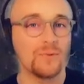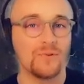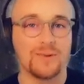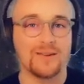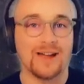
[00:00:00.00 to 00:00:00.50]
which
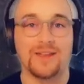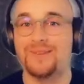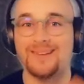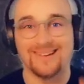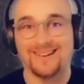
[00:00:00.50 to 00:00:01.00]
means I don't
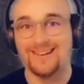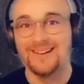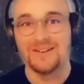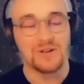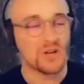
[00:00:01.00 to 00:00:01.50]
need to
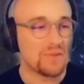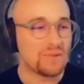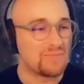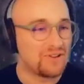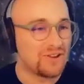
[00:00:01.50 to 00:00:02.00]
show them
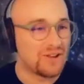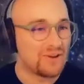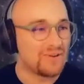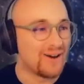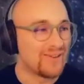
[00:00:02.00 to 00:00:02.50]
to
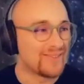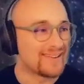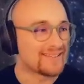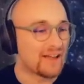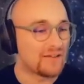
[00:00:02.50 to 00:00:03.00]
you on
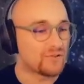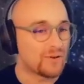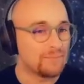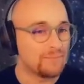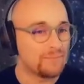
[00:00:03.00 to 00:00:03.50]
this live stream.